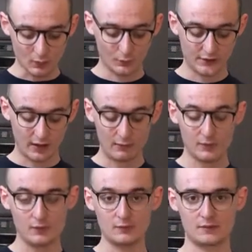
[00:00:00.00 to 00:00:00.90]
When your
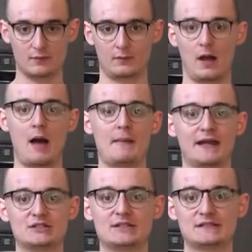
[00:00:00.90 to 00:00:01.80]
elbow
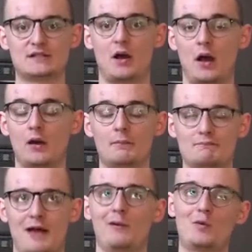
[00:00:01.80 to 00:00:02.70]
mac and cheese
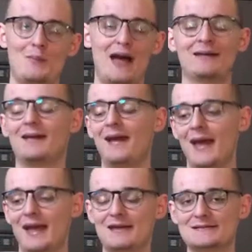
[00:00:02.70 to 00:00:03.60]
or elbow mac
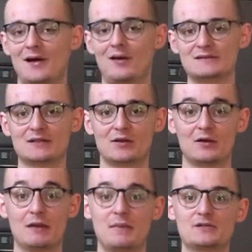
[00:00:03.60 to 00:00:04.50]
is all done
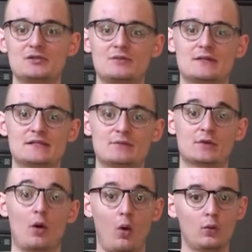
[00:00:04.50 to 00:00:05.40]
cooking, make sure to rinse it
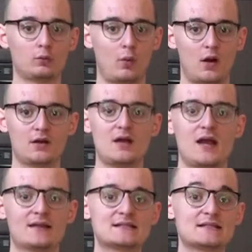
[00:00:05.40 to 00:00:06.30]
with cold water.
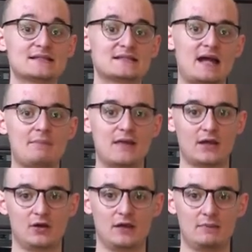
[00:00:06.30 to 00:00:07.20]
That's going to stop
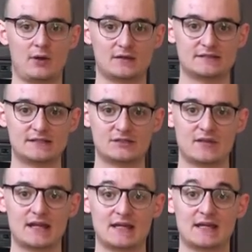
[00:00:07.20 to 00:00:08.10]
that cooking process so
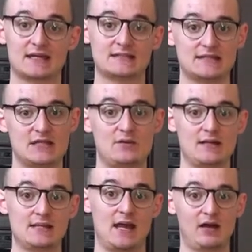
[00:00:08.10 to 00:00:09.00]
that it can continue
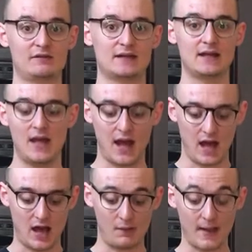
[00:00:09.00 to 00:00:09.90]
in the oven
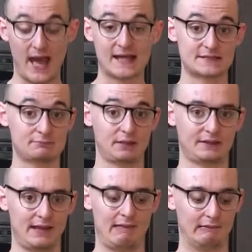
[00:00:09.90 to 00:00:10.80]
as
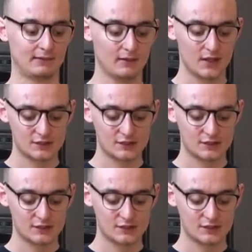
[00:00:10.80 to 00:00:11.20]
planned.